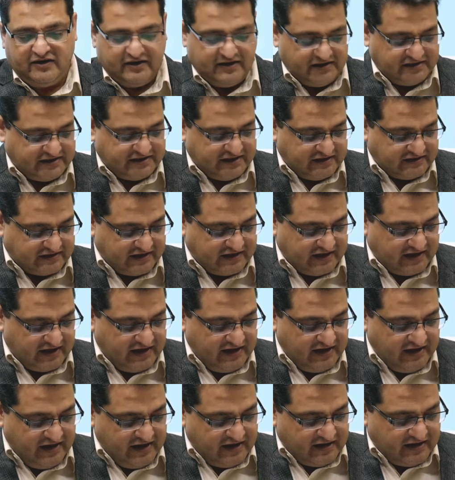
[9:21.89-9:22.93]
and stating
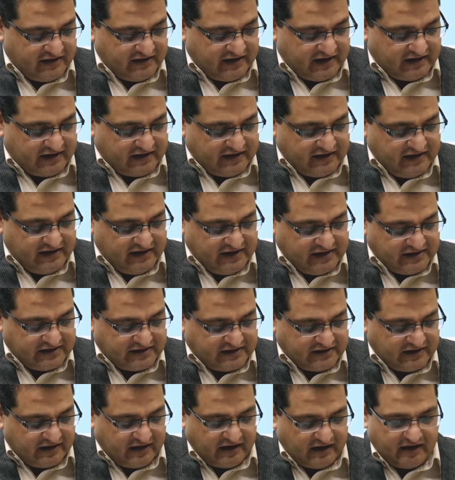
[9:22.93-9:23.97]
that yes,
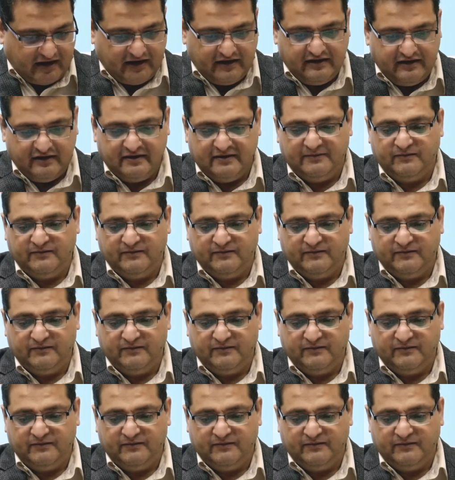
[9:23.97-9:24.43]
and